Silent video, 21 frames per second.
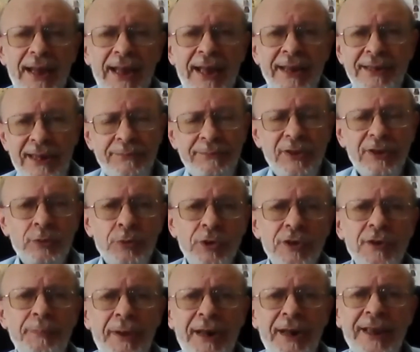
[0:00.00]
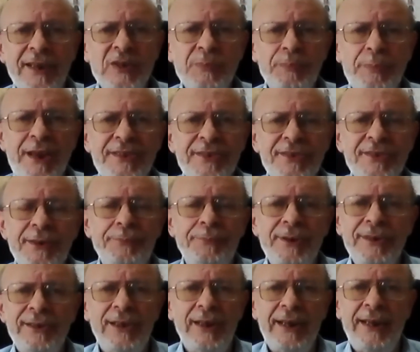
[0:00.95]
And if it could have been expressed
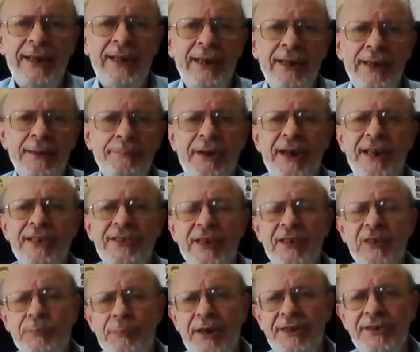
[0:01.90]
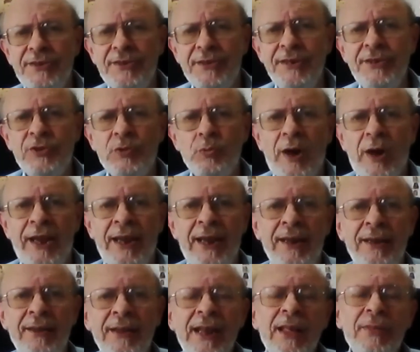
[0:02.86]
differently, but it's expressed this
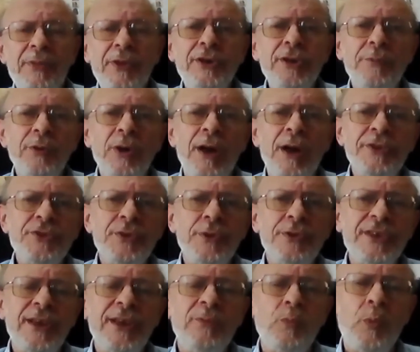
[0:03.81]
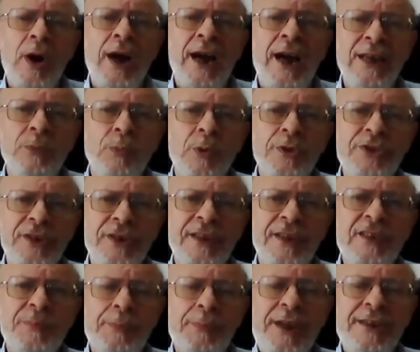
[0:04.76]
way, then you've got to ask yourself, why was it
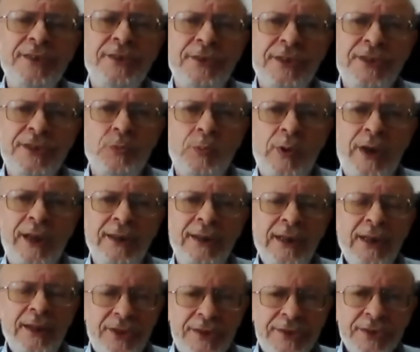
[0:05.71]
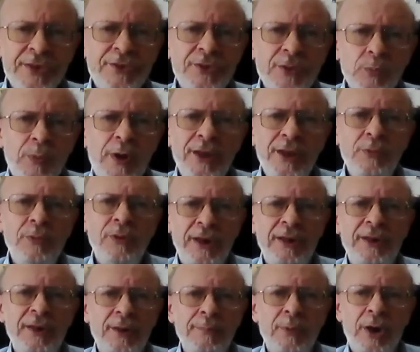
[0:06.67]
expressed this way? This is the way you
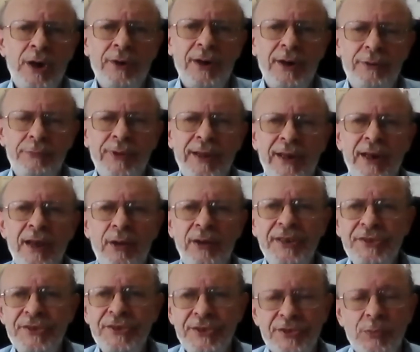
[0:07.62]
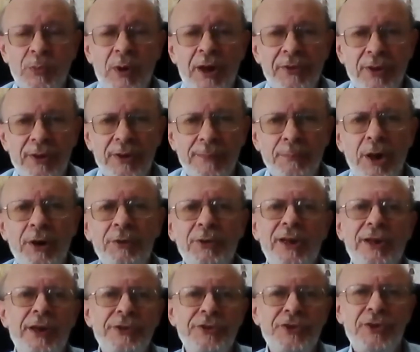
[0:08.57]
learn Gemara, really. This is the way the
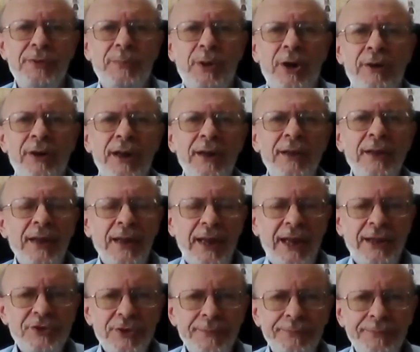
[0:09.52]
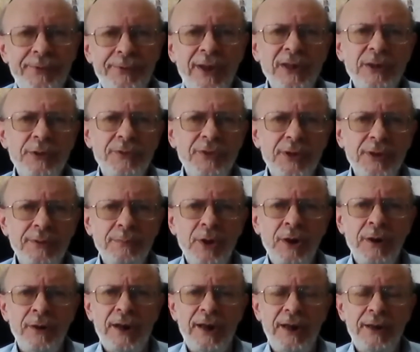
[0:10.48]
Gemara learns Gemara. And to follow the
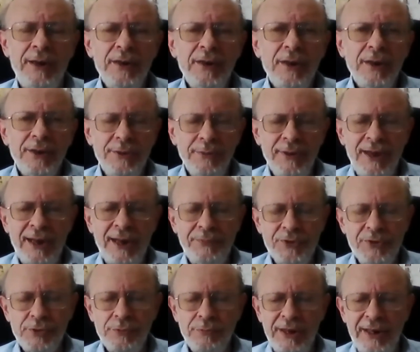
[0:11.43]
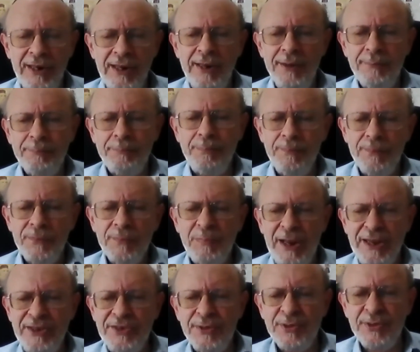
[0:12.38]
Gemara, you have to really
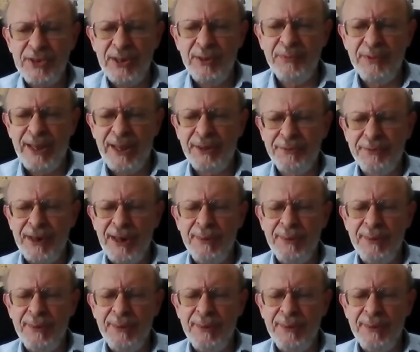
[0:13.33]
place yourself in that